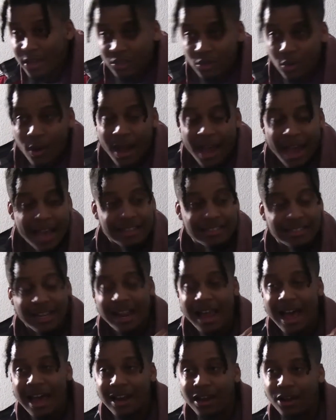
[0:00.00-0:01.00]
So it has a
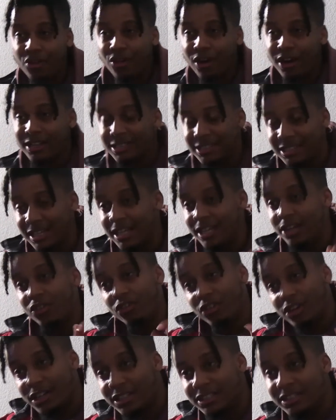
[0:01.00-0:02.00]
lot of great
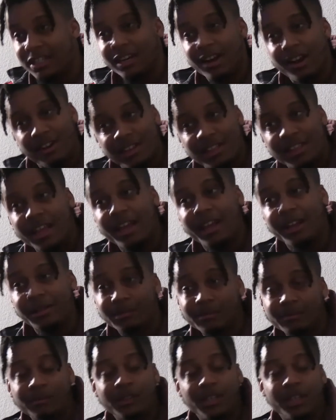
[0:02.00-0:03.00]
sceneries and everything.
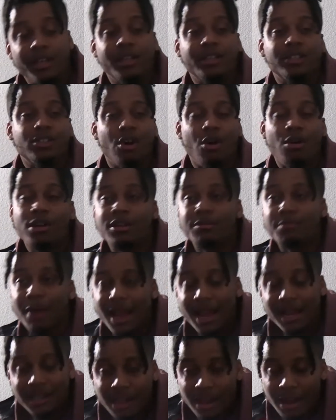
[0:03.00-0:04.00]
Yeah. So he's
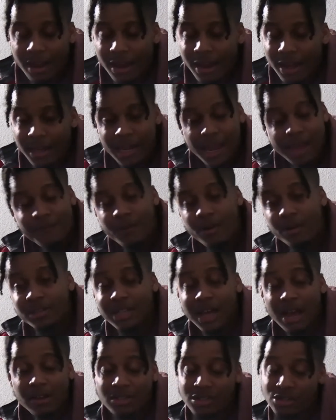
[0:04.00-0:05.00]
back there, and at
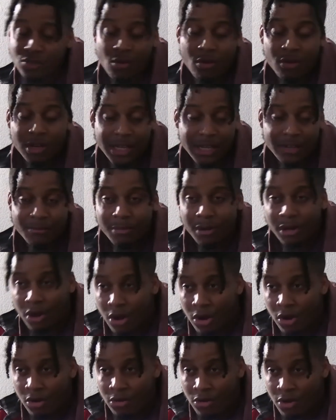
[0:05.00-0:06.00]
first I was just gonna leave him
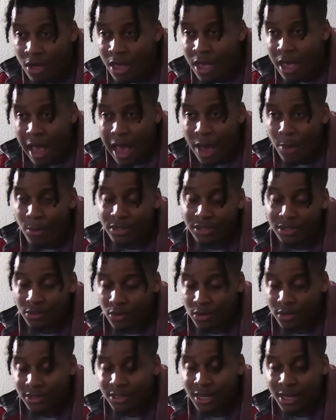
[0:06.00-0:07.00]
alone. I
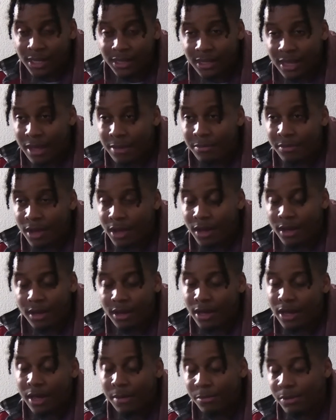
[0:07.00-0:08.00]
wasn't on stage, and I'm like,
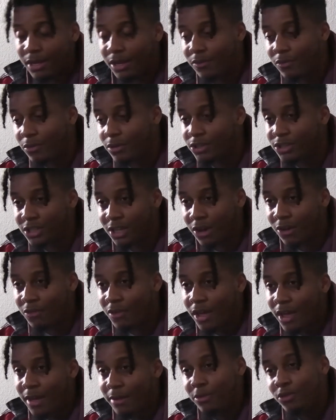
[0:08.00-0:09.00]
uh, I'm here for a
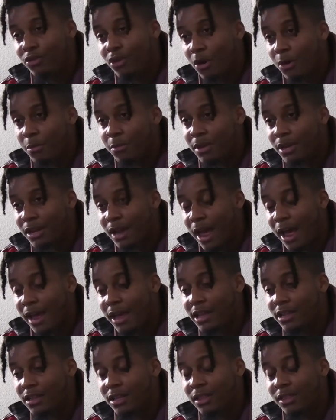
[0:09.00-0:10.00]
show. You know me,
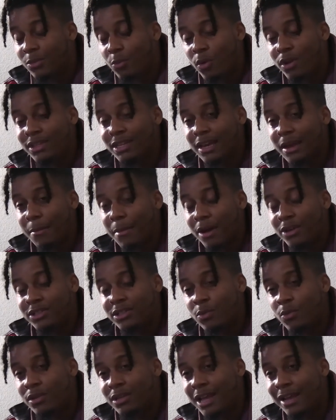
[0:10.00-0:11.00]
like one thing about
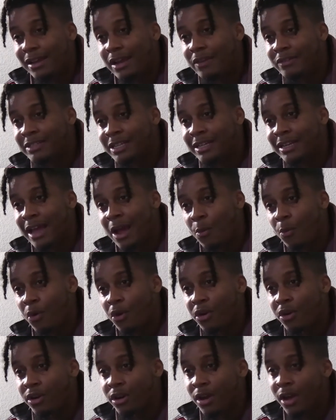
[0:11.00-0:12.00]
someone that loves to
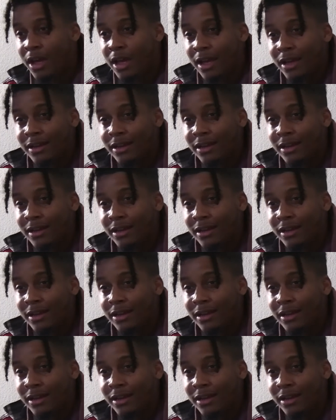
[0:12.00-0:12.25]
network,